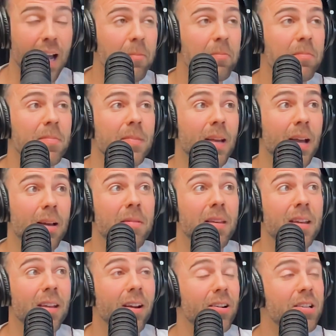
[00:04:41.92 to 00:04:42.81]
Yep,
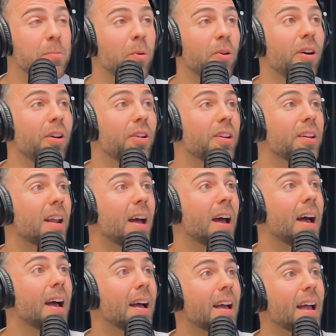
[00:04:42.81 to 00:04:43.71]
there you go, spot on.
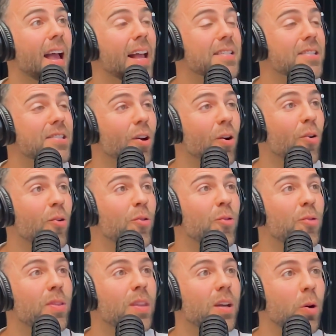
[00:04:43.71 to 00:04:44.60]
And
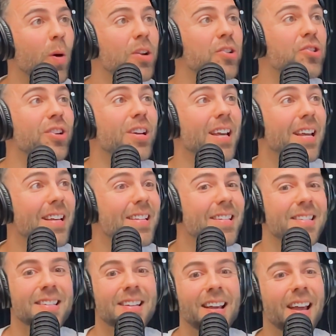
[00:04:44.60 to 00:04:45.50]
so the question
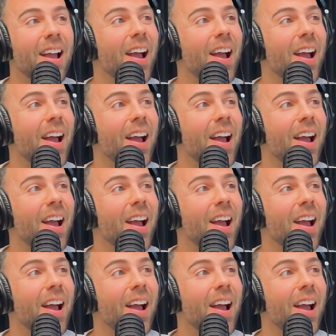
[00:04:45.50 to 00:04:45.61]
is,